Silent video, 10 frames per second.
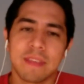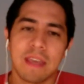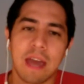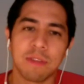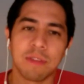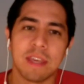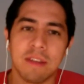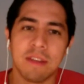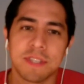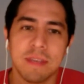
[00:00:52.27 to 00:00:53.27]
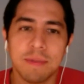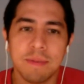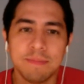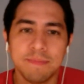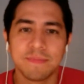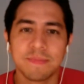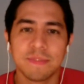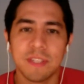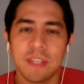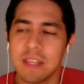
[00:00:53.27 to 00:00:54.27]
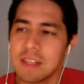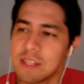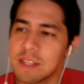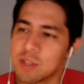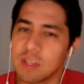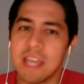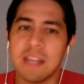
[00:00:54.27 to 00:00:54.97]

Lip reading: I don't think you get enough sleep. Yeah, these are late